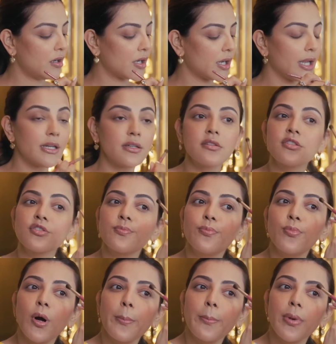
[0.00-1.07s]
Again, to
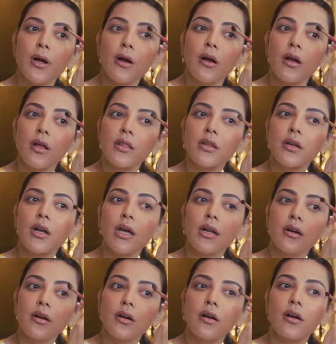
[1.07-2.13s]
pop the
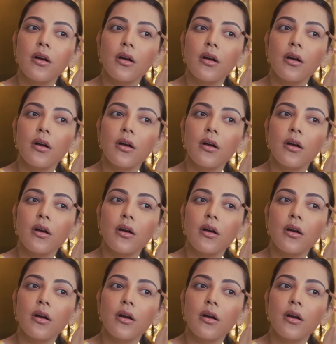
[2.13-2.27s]
color.